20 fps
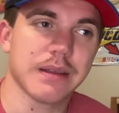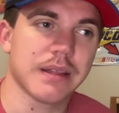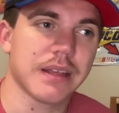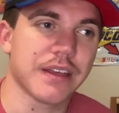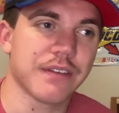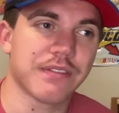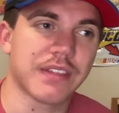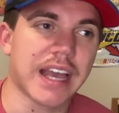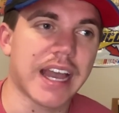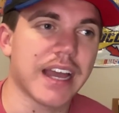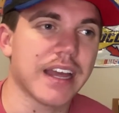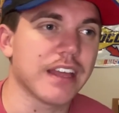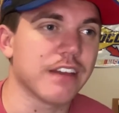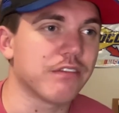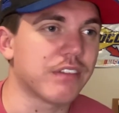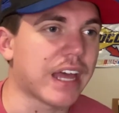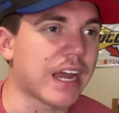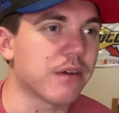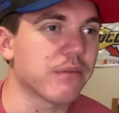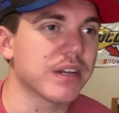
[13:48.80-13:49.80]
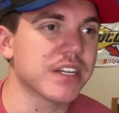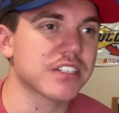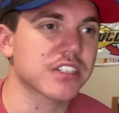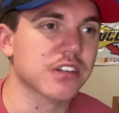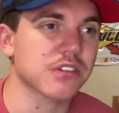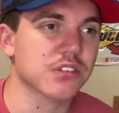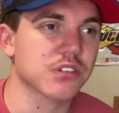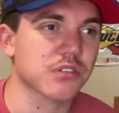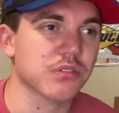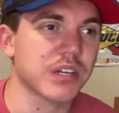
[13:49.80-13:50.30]
if that race
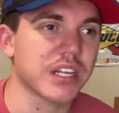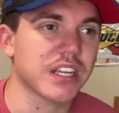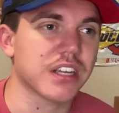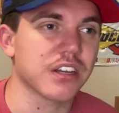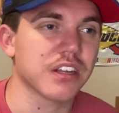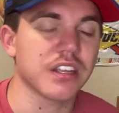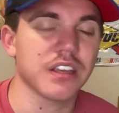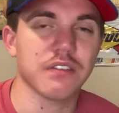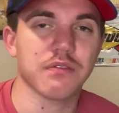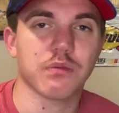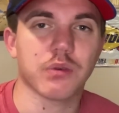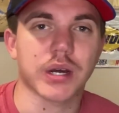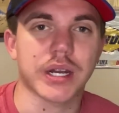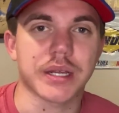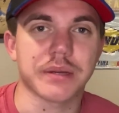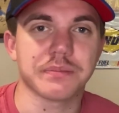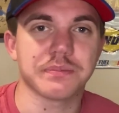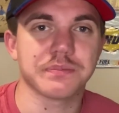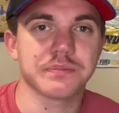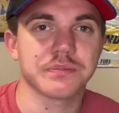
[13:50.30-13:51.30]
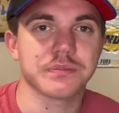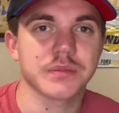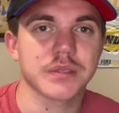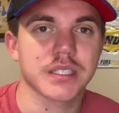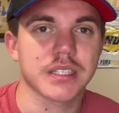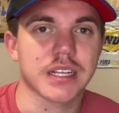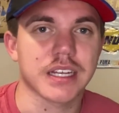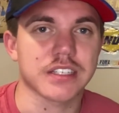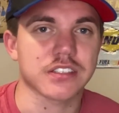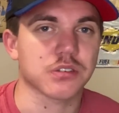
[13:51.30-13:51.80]
goes green, could he have won it?
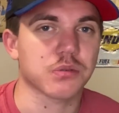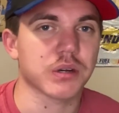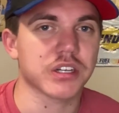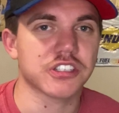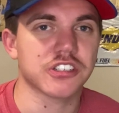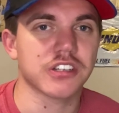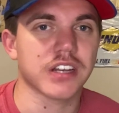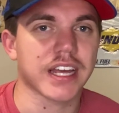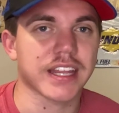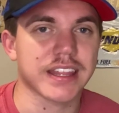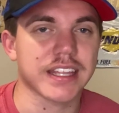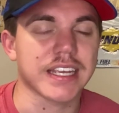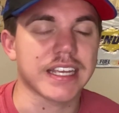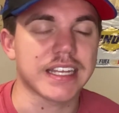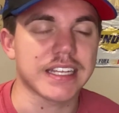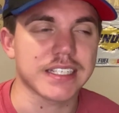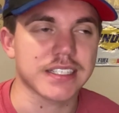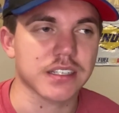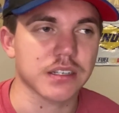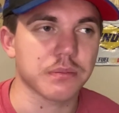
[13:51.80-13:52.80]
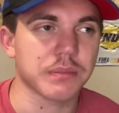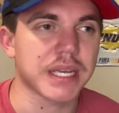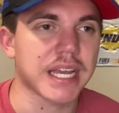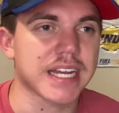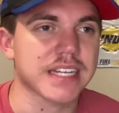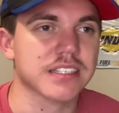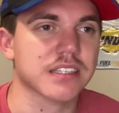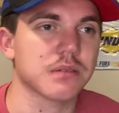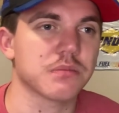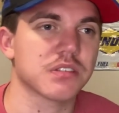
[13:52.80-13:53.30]
That's a question I think he's going to be
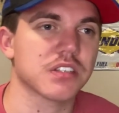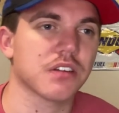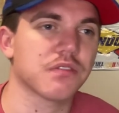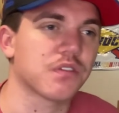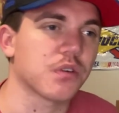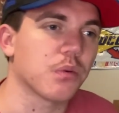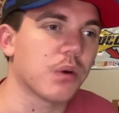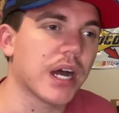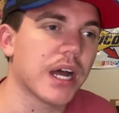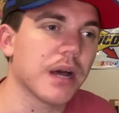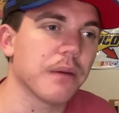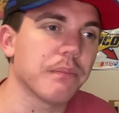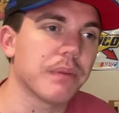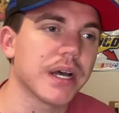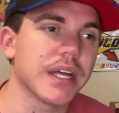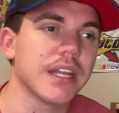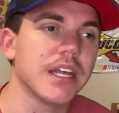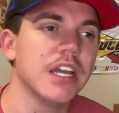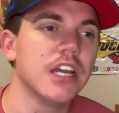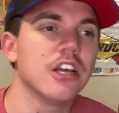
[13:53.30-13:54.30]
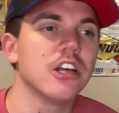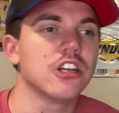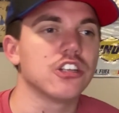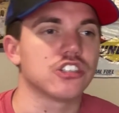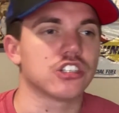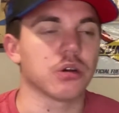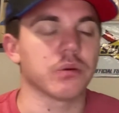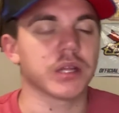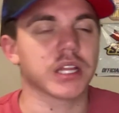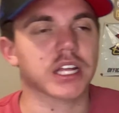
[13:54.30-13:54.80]
asking himself for a while. But
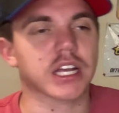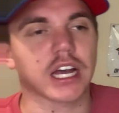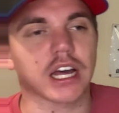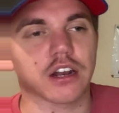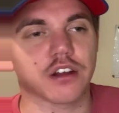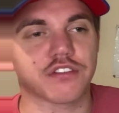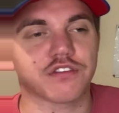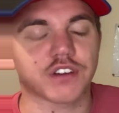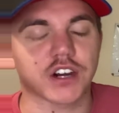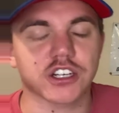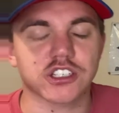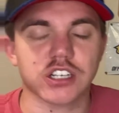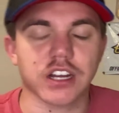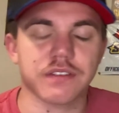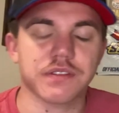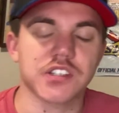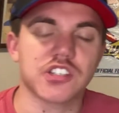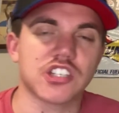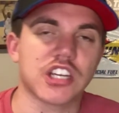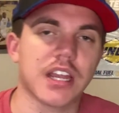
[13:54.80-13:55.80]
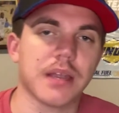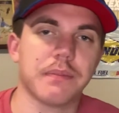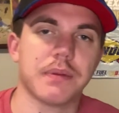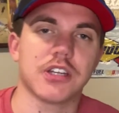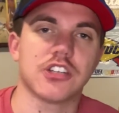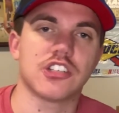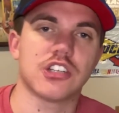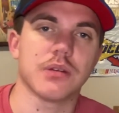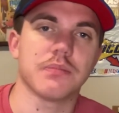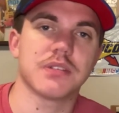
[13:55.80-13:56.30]
Joey Logano, fresh off the
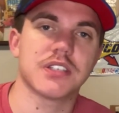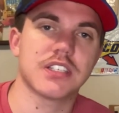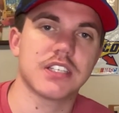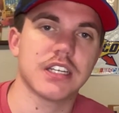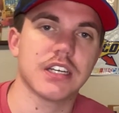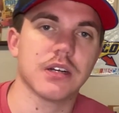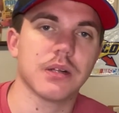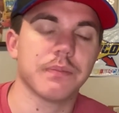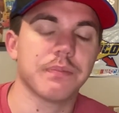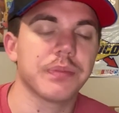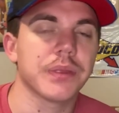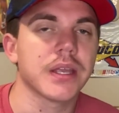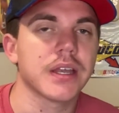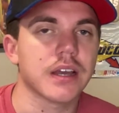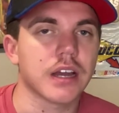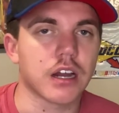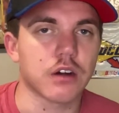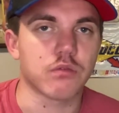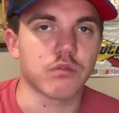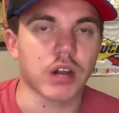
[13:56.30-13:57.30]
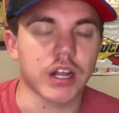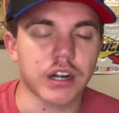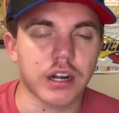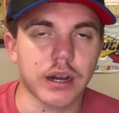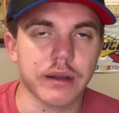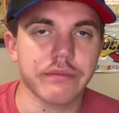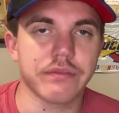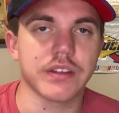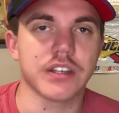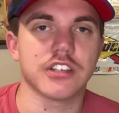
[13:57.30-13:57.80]
championship, still a
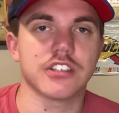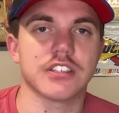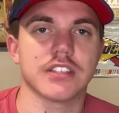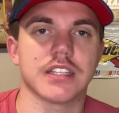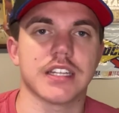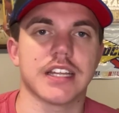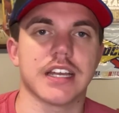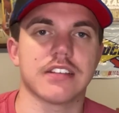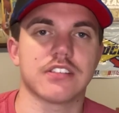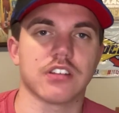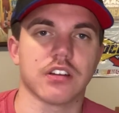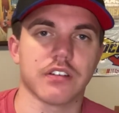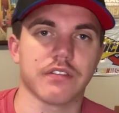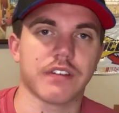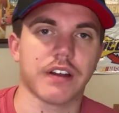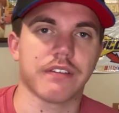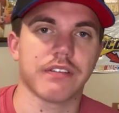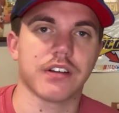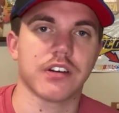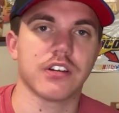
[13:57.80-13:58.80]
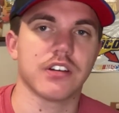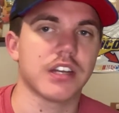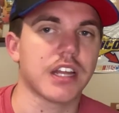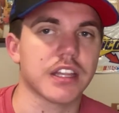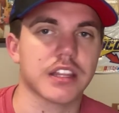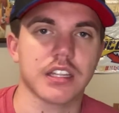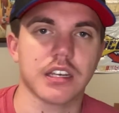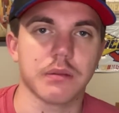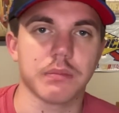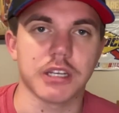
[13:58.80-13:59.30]
runner-up finish in the Daytona 500.
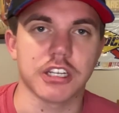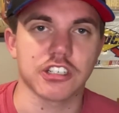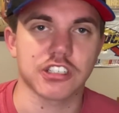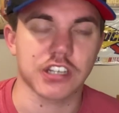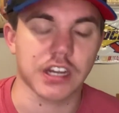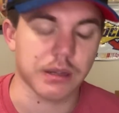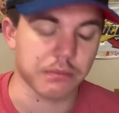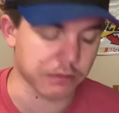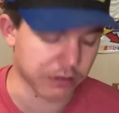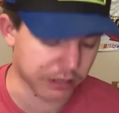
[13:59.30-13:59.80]
Nothing to be ashamed